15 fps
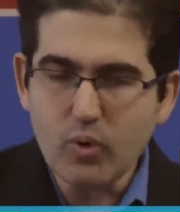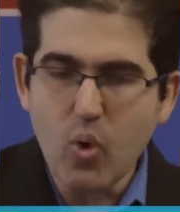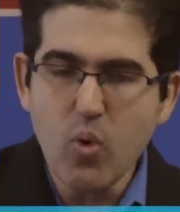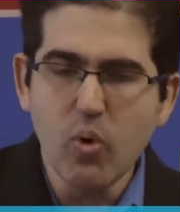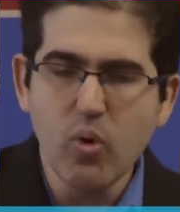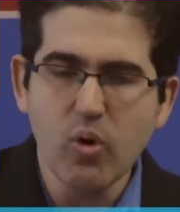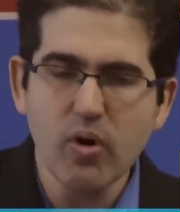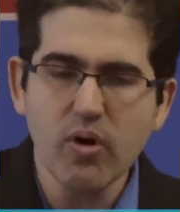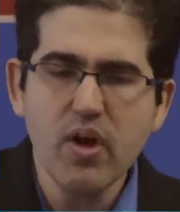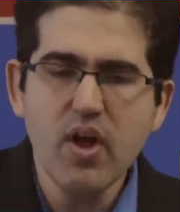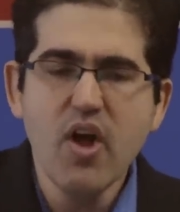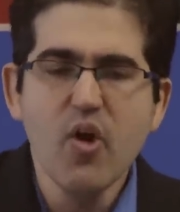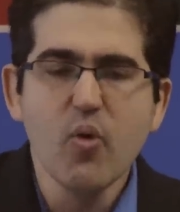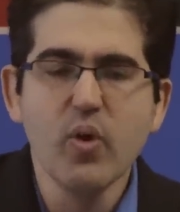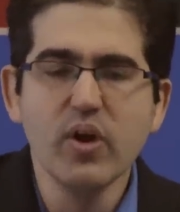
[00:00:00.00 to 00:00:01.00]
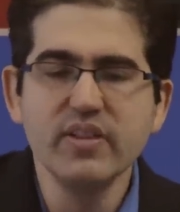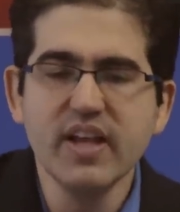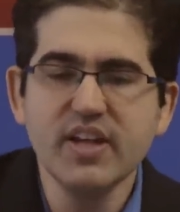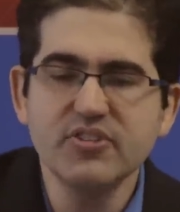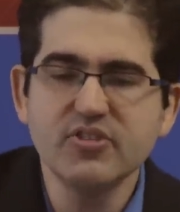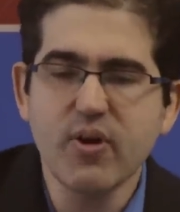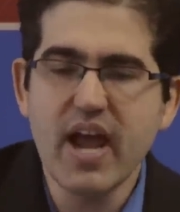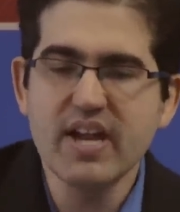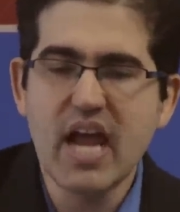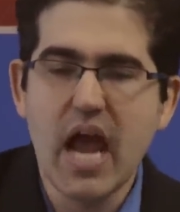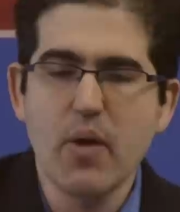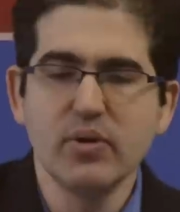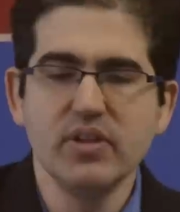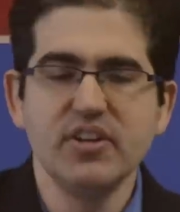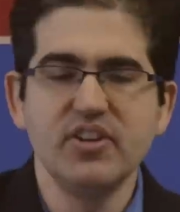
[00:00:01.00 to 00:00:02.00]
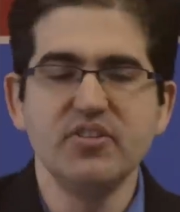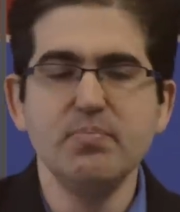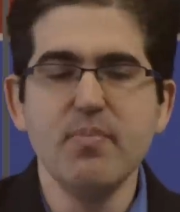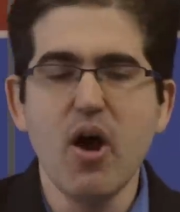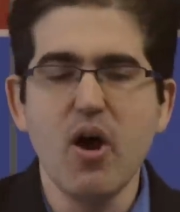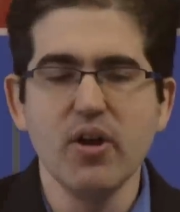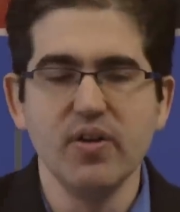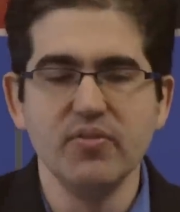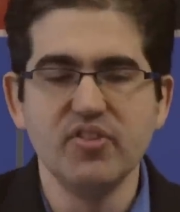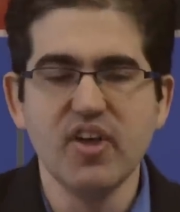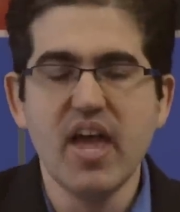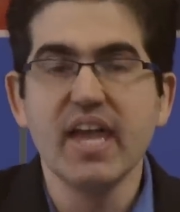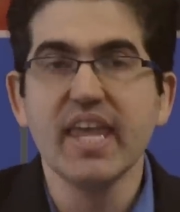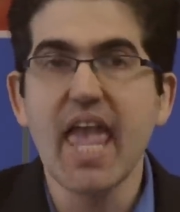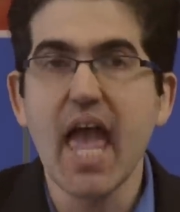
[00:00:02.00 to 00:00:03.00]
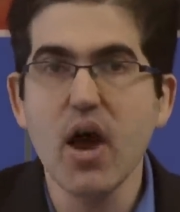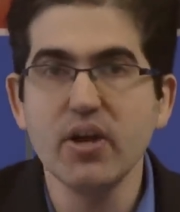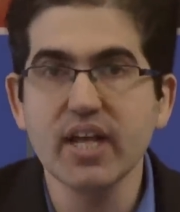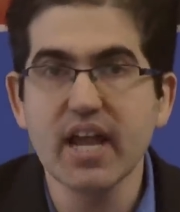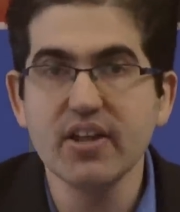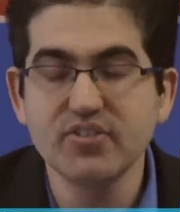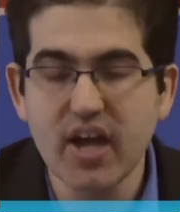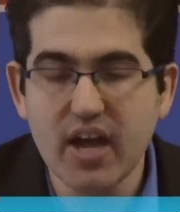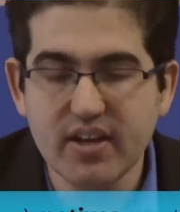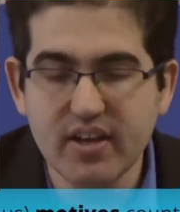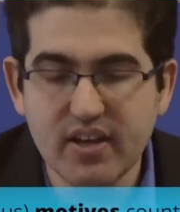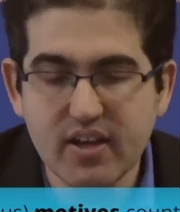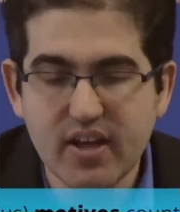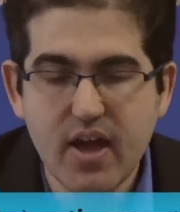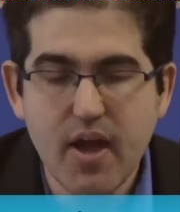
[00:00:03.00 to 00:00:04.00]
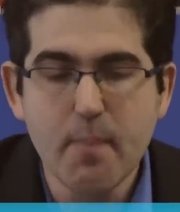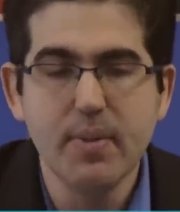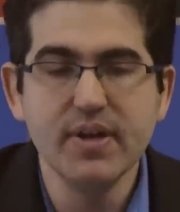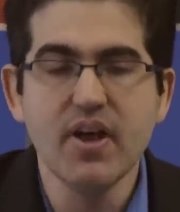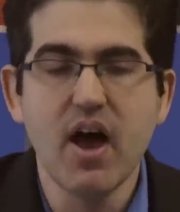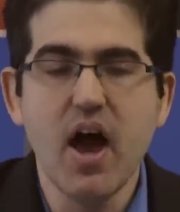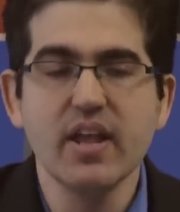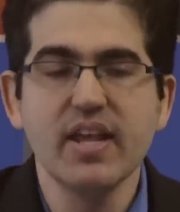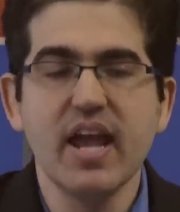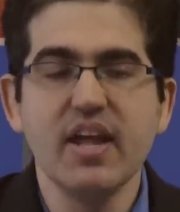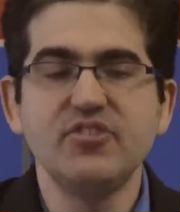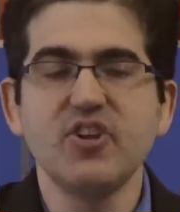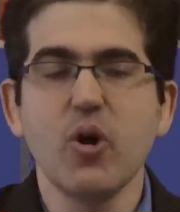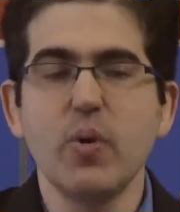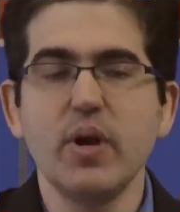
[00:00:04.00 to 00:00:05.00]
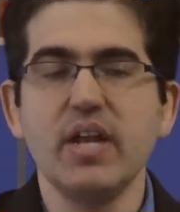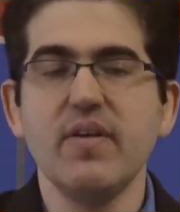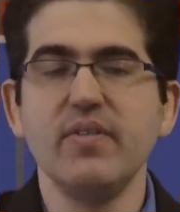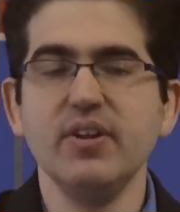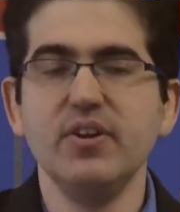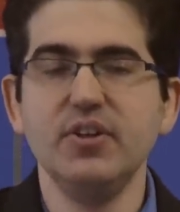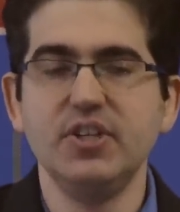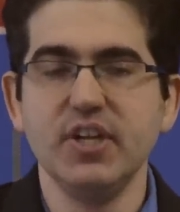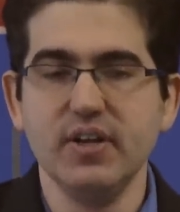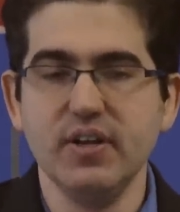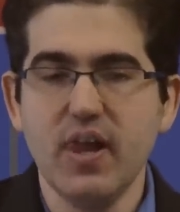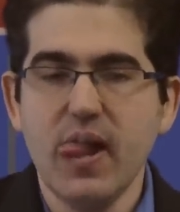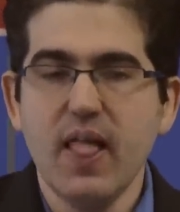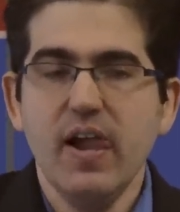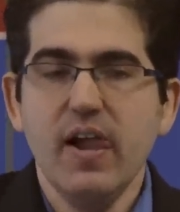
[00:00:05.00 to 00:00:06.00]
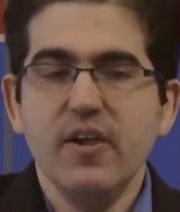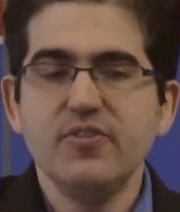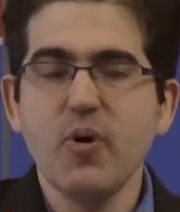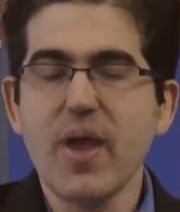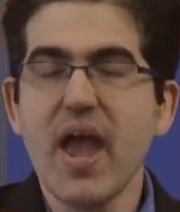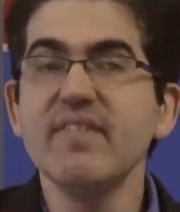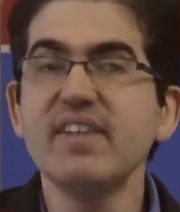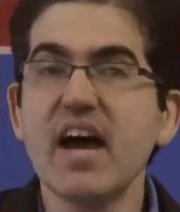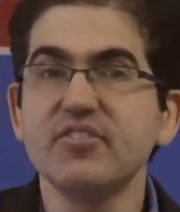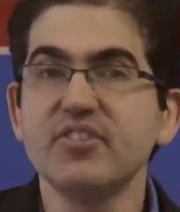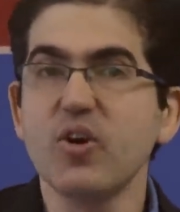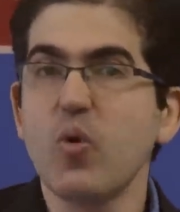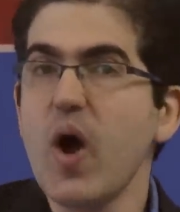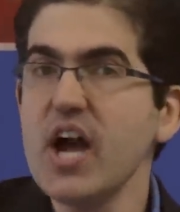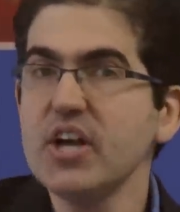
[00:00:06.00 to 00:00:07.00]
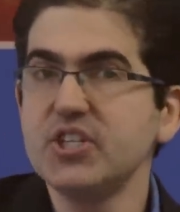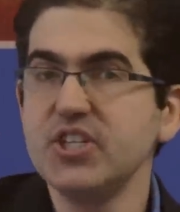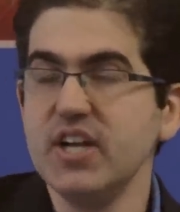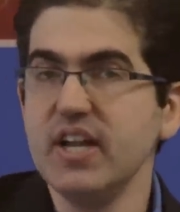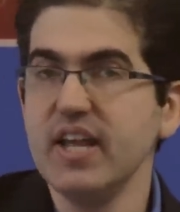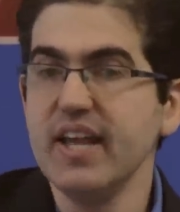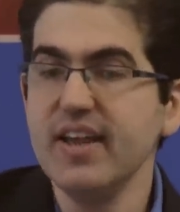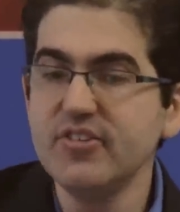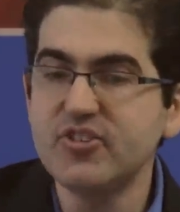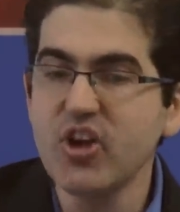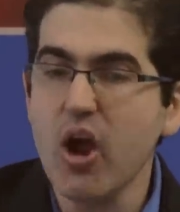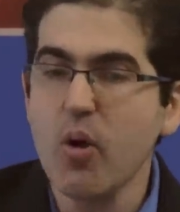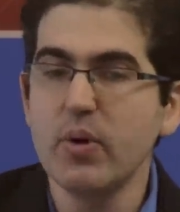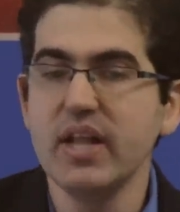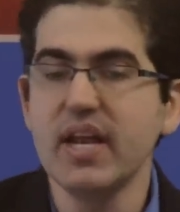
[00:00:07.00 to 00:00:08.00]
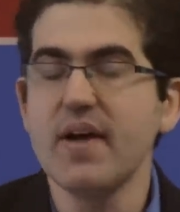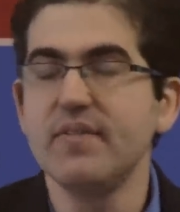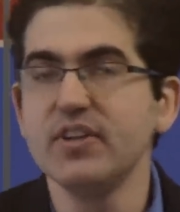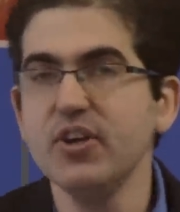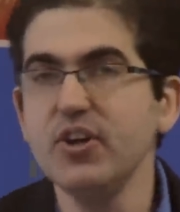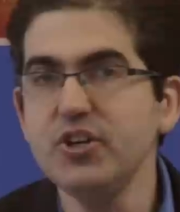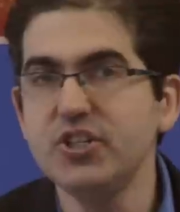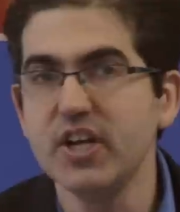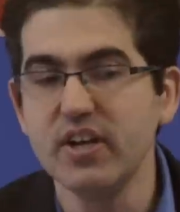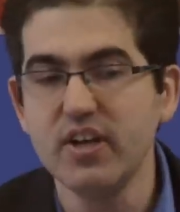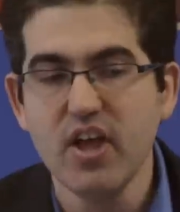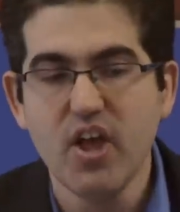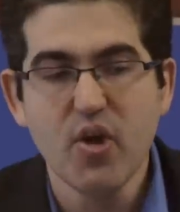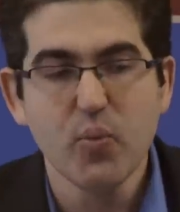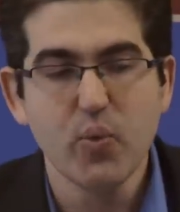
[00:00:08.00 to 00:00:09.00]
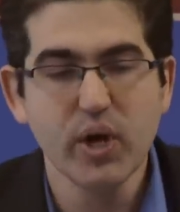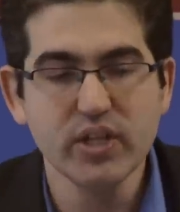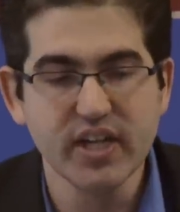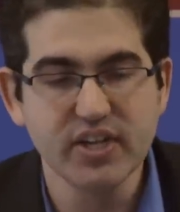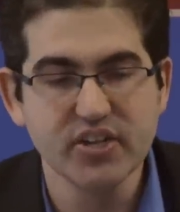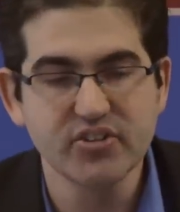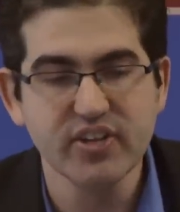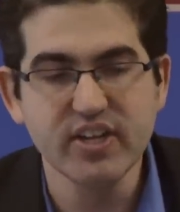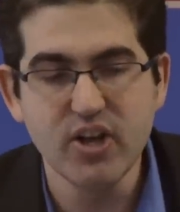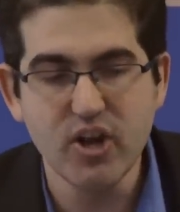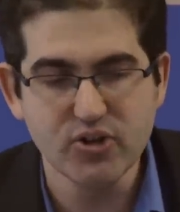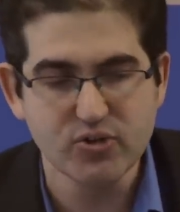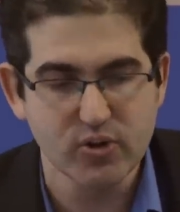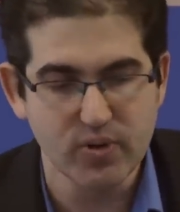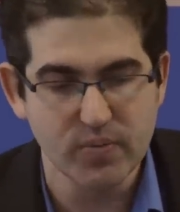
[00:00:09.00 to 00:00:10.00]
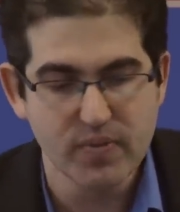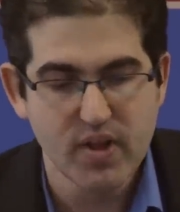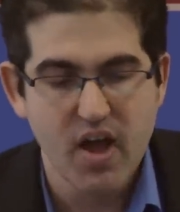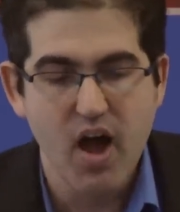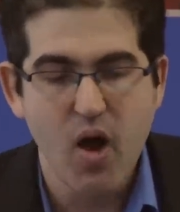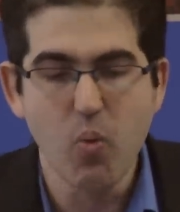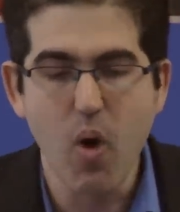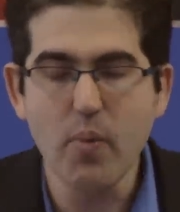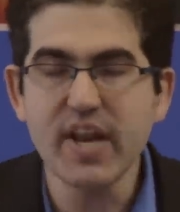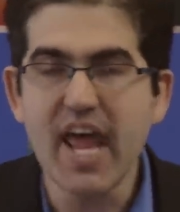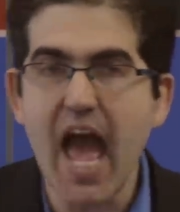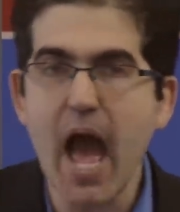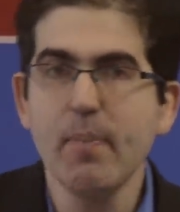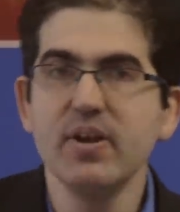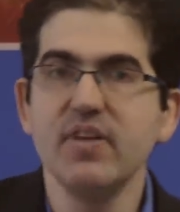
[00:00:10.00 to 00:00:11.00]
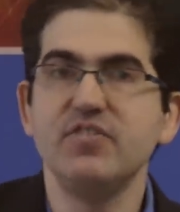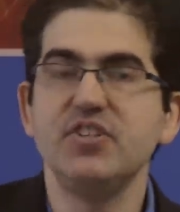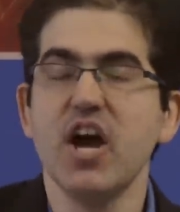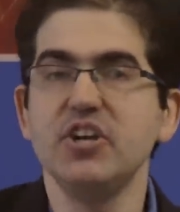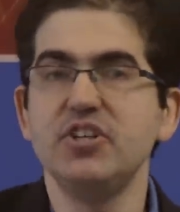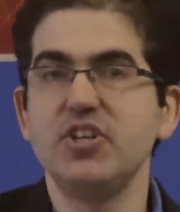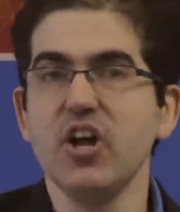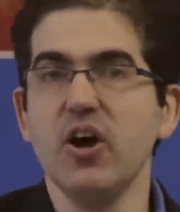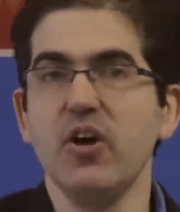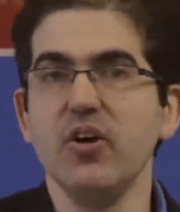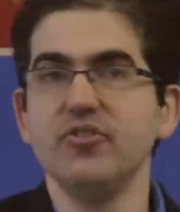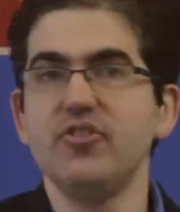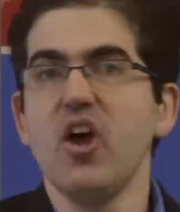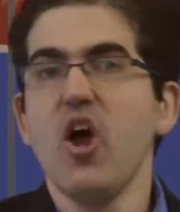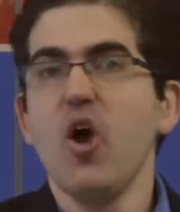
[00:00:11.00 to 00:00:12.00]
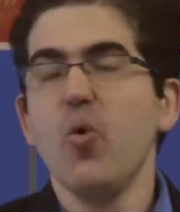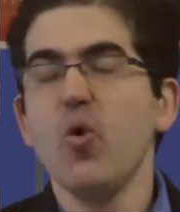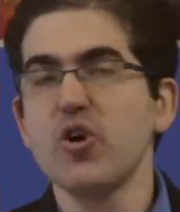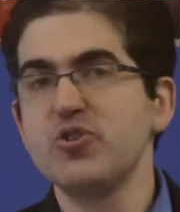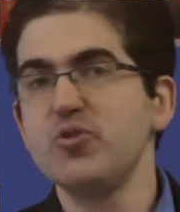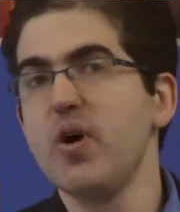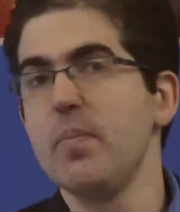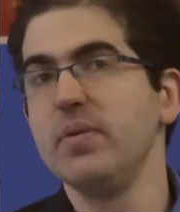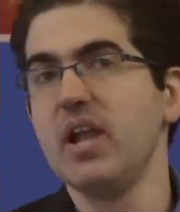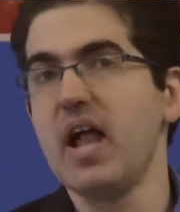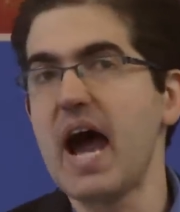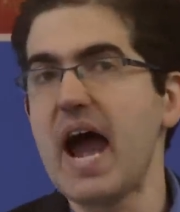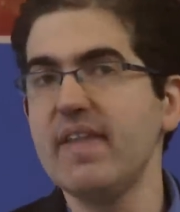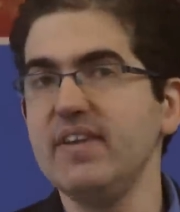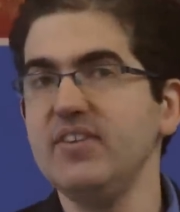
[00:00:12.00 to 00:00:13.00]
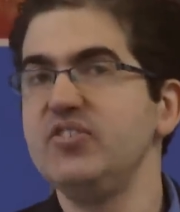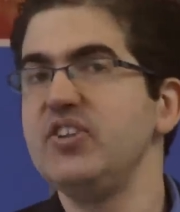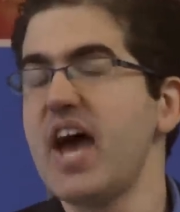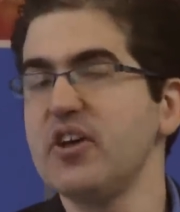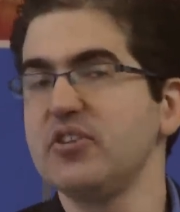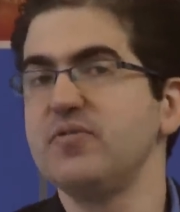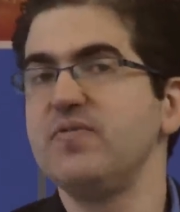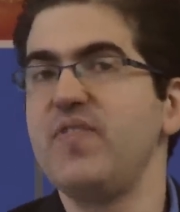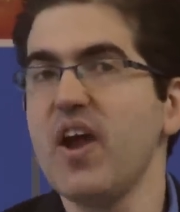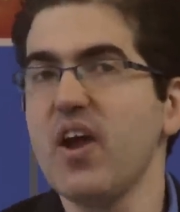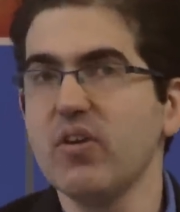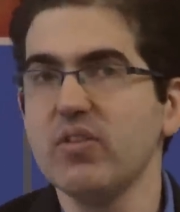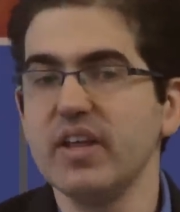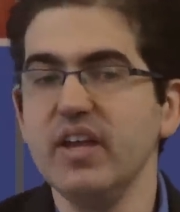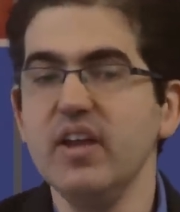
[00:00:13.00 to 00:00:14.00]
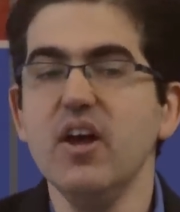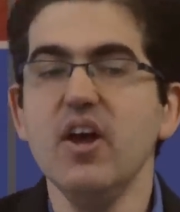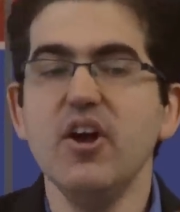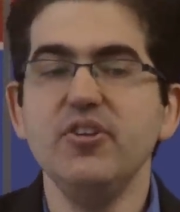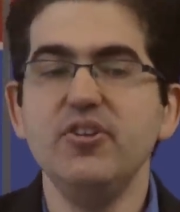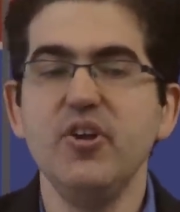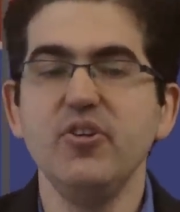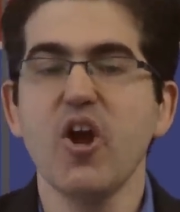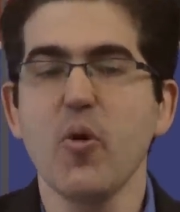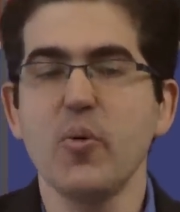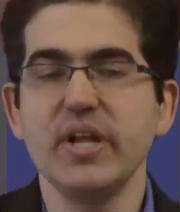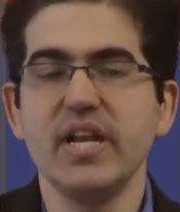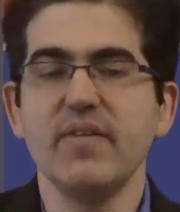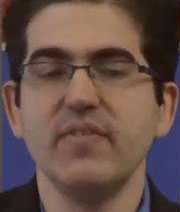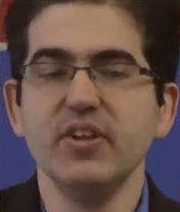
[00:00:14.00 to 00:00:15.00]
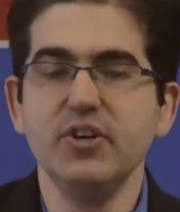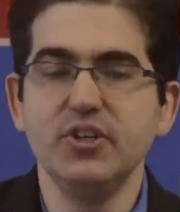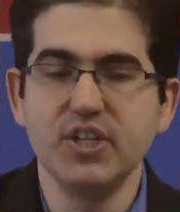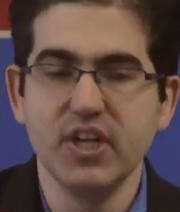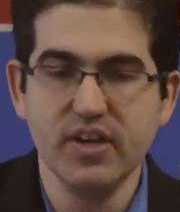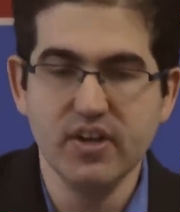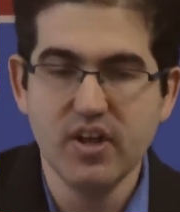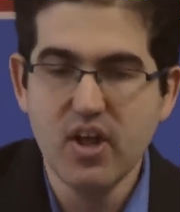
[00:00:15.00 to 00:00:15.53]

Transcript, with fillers: Or religious or anti-religious motives count against ID, but not against Darwinian evolution. So we have to ask the question, is Darwinian evolution religiously neutral? What would happen if Judge Jones were to apply these tests fairly to Darwinian evolution?